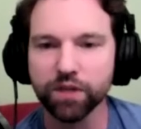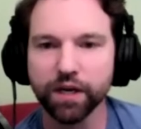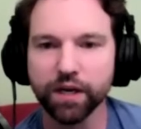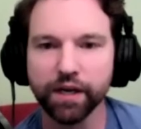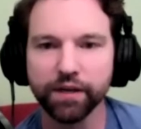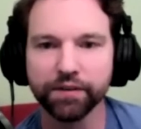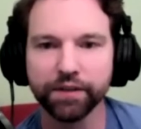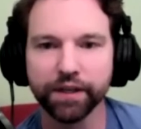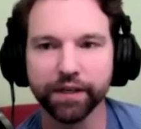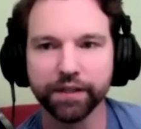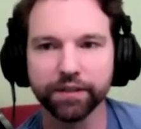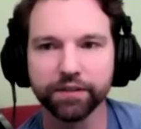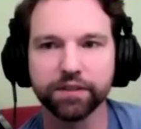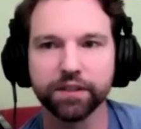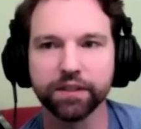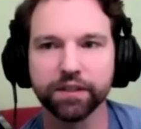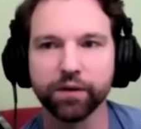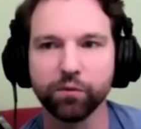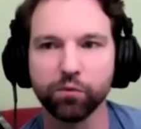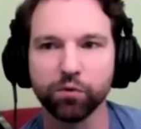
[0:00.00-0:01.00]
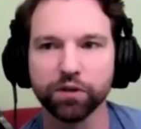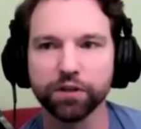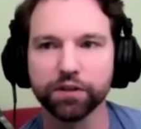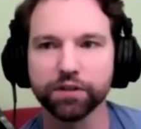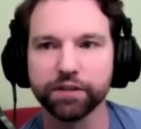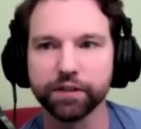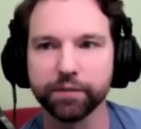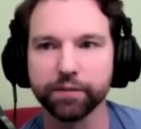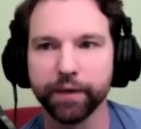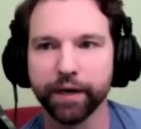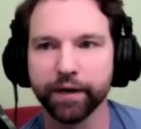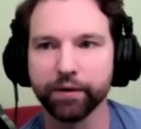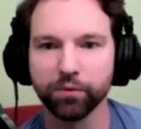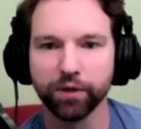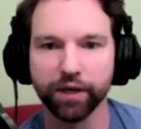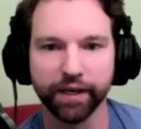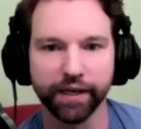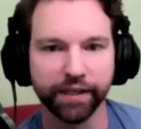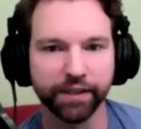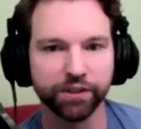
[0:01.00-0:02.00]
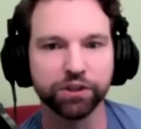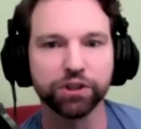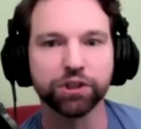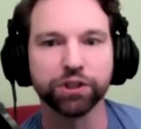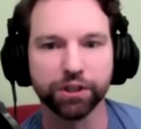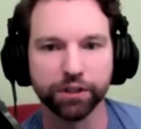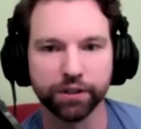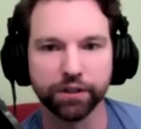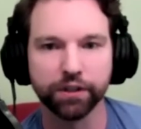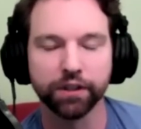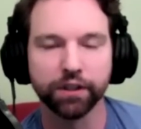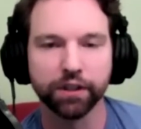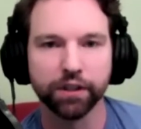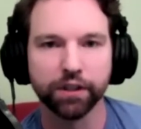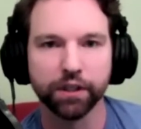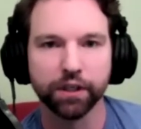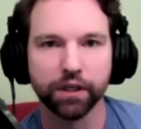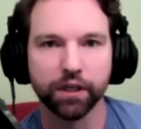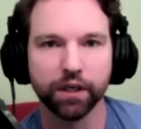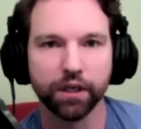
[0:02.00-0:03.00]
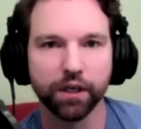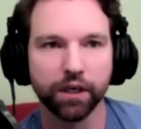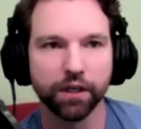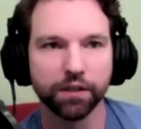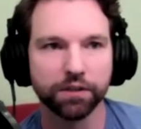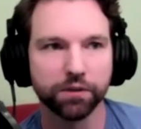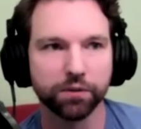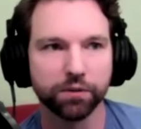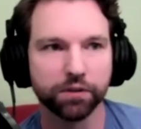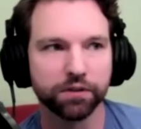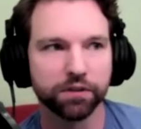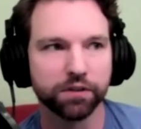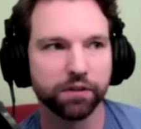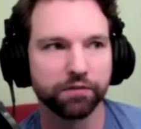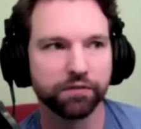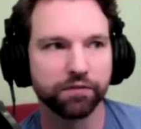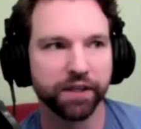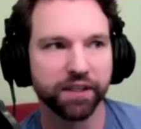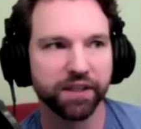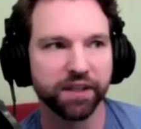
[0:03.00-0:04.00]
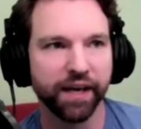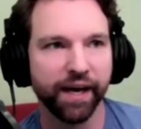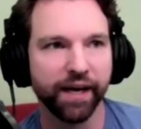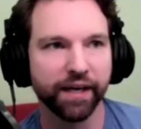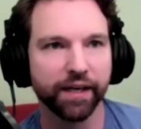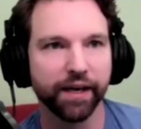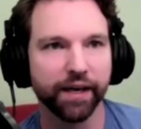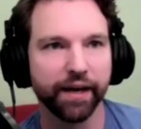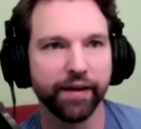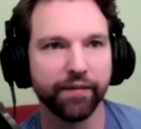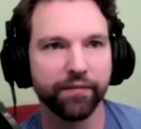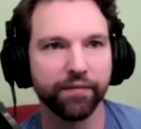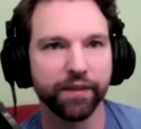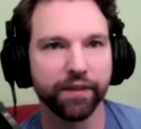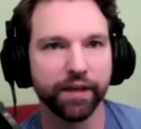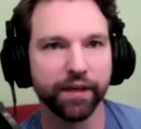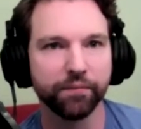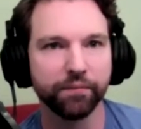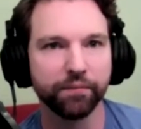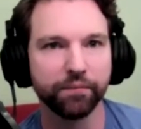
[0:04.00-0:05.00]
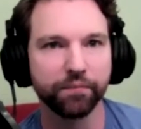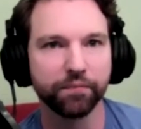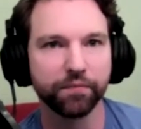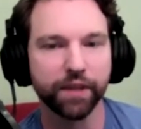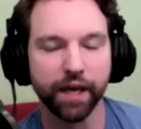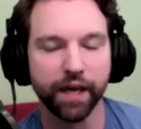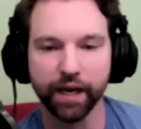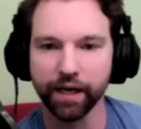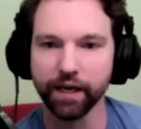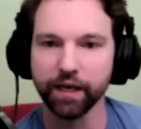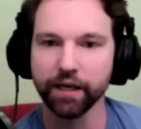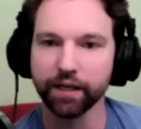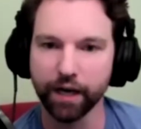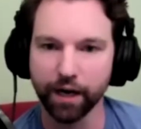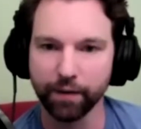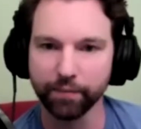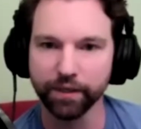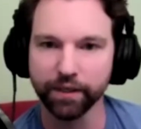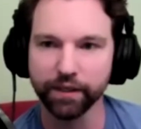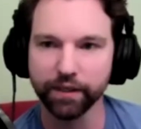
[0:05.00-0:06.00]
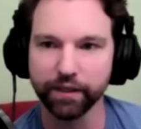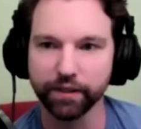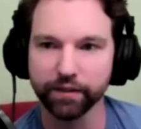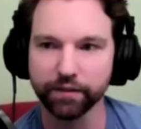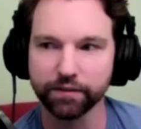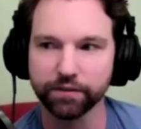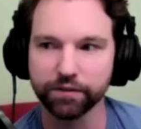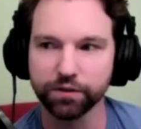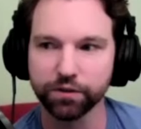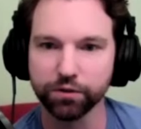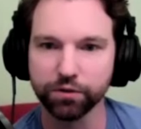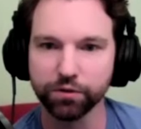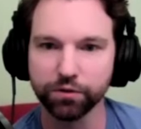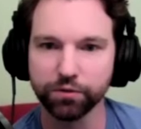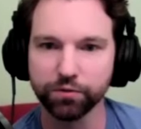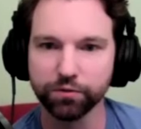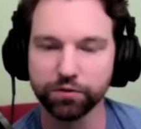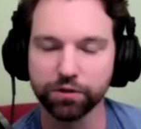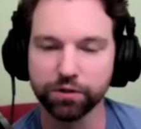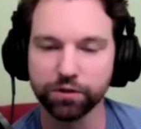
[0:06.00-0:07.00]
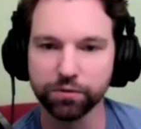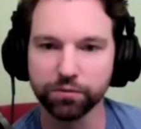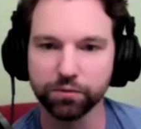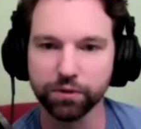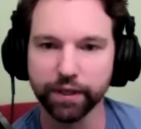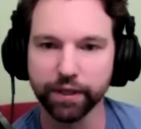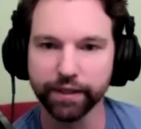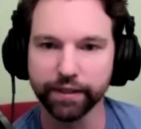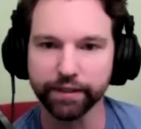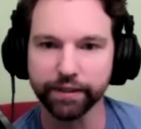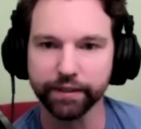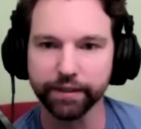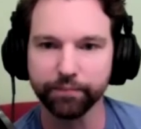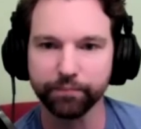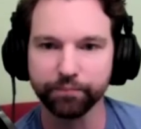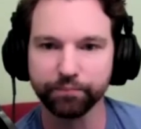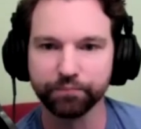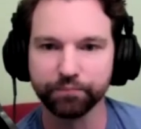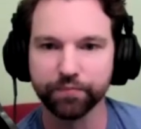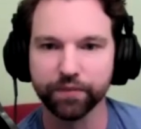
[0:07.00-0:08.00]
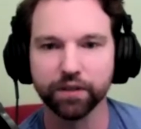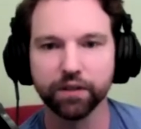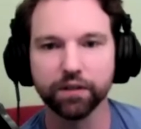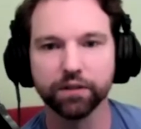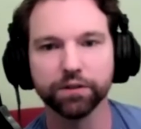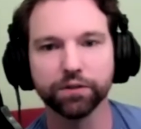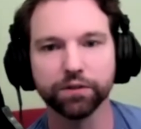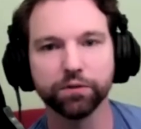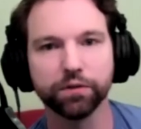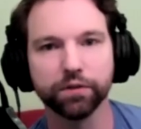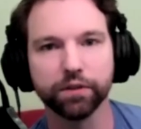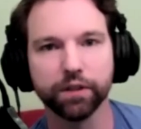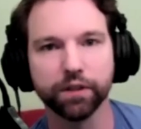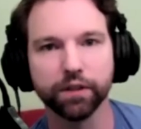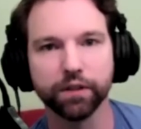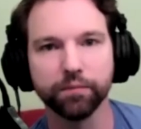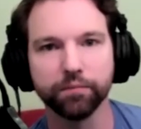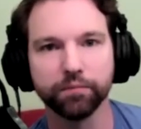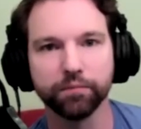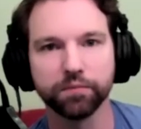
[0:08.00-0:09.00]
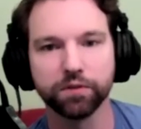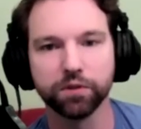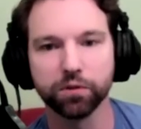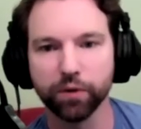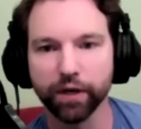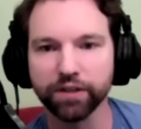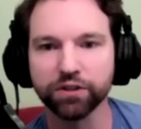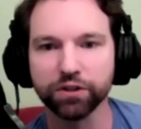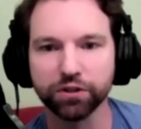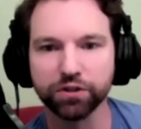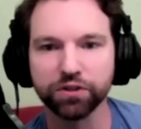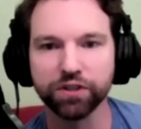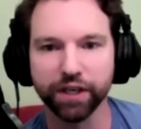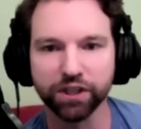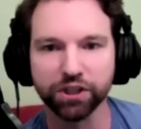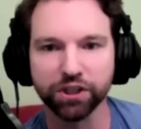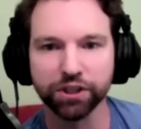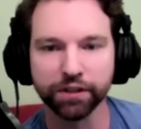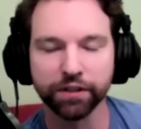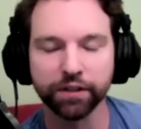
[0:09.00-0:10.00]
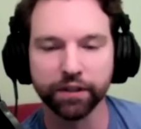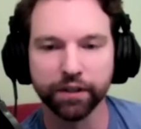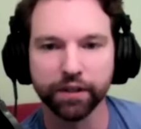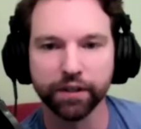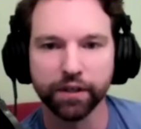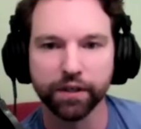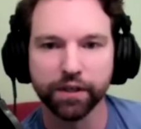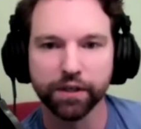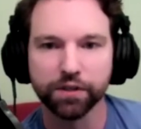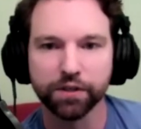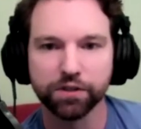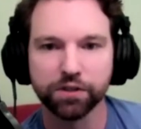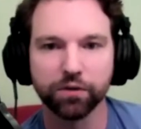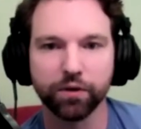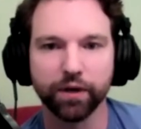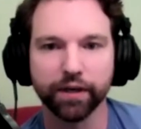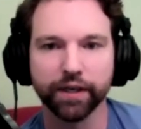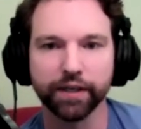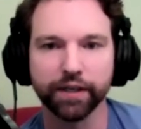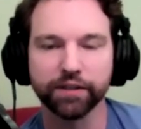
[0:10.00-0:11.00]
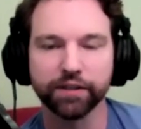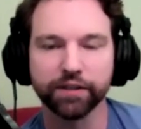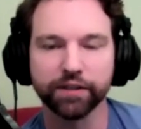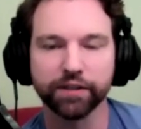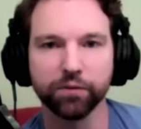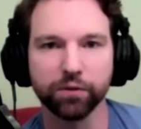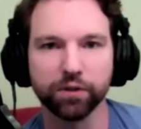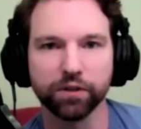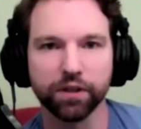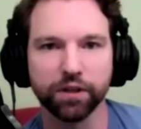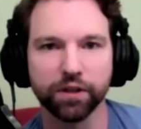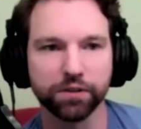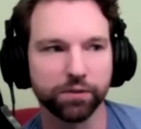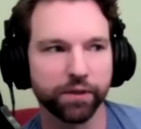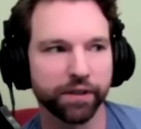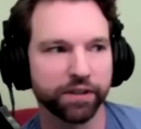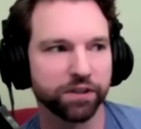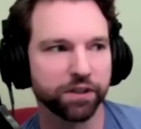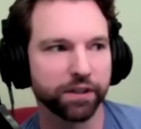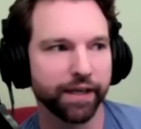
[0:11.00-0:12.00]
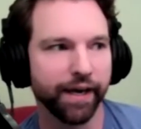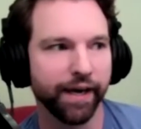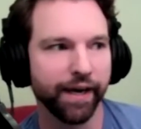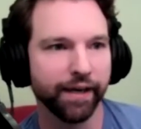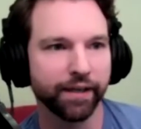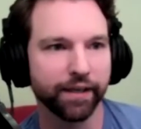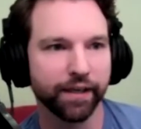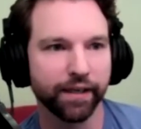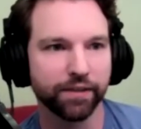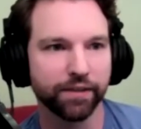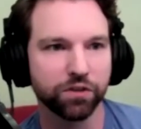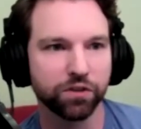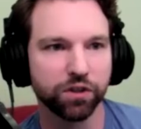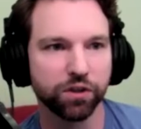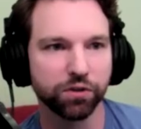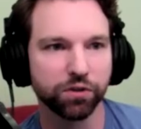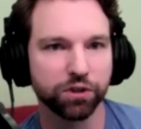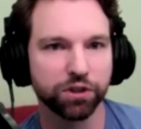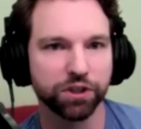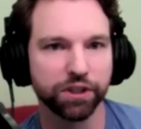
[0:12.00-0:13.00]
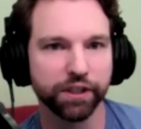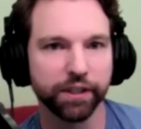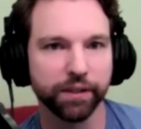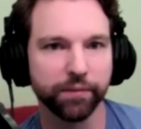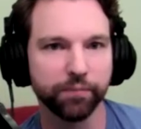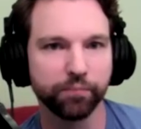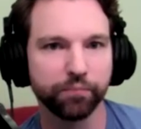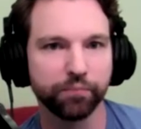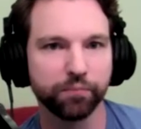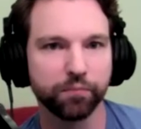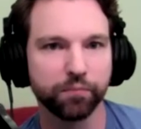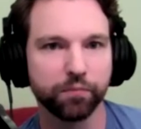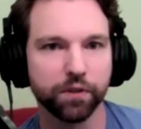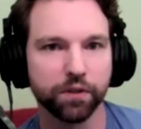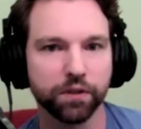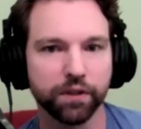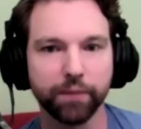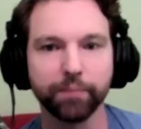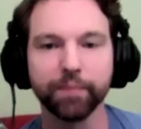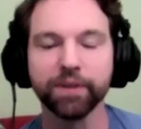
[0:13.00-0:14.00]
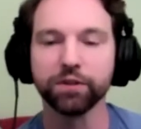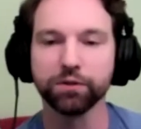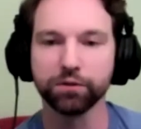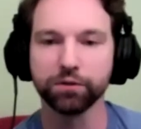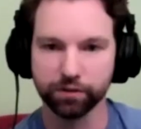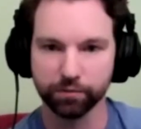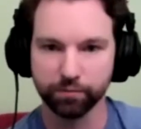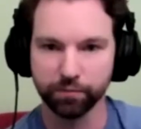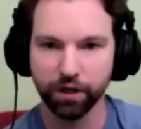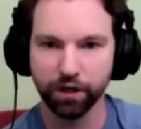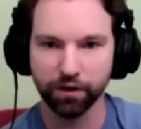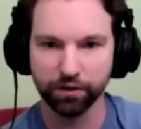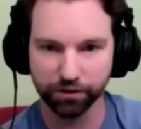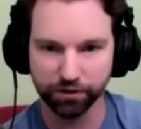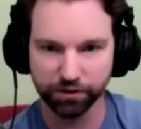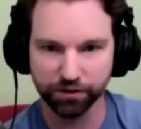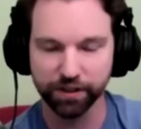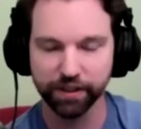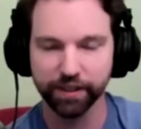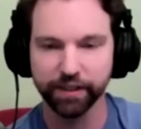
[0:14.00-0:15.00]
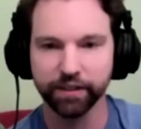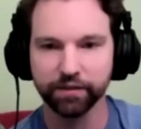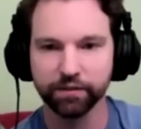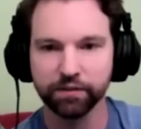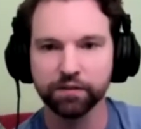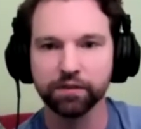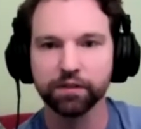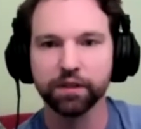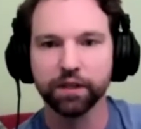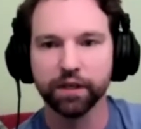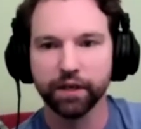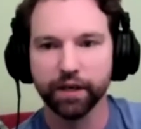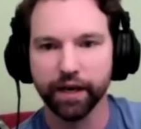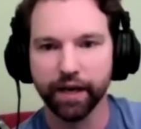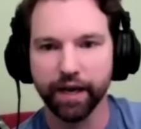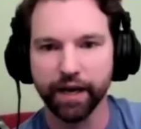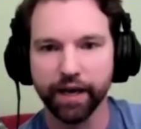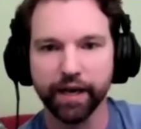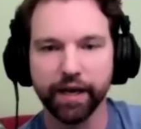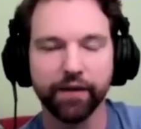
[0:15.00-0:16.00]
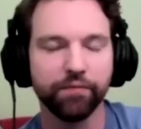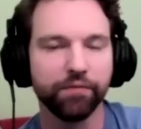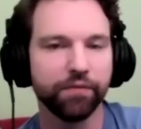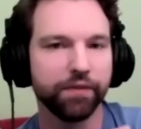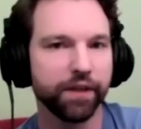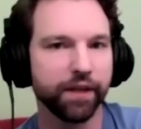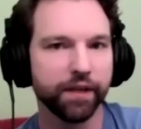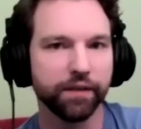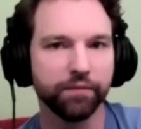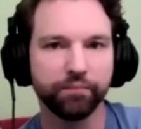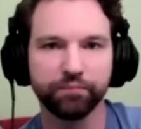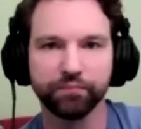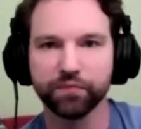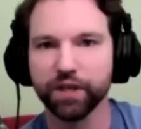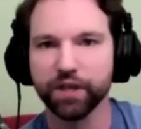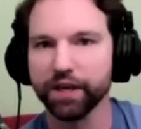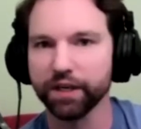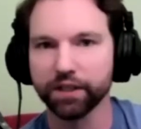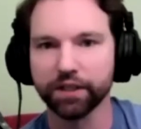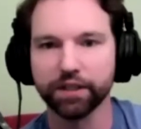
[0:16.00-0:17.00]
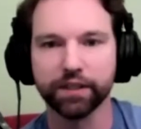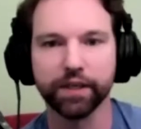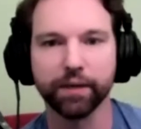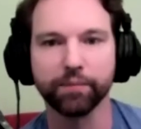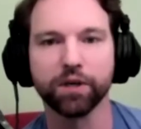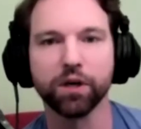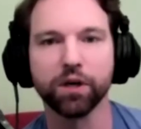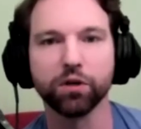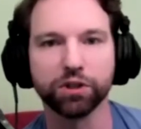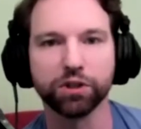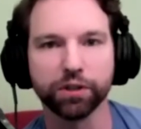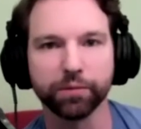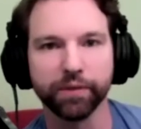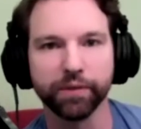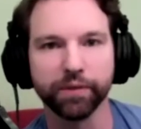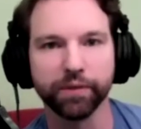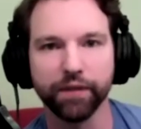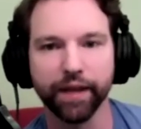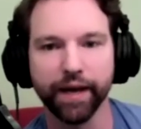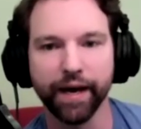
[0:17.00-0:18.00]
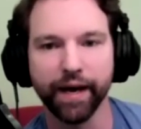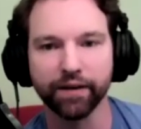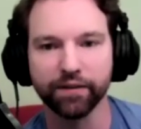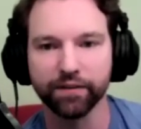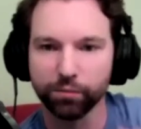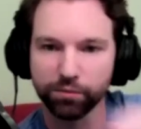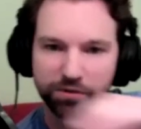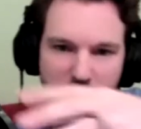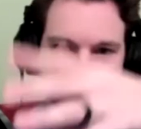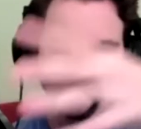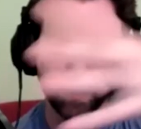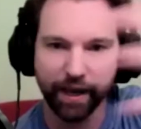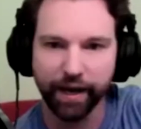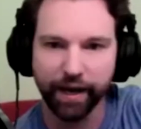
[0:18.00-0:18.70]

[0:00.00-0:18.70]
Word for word: and they said they wanted to see my range, uh, doing stuff like that, and then they got me to do like a a little uh, director session. Mm-hmm. So I got to meet with our director, Kat. And so she let me do some other scenes and then kind of kept coaching me on that. And there was a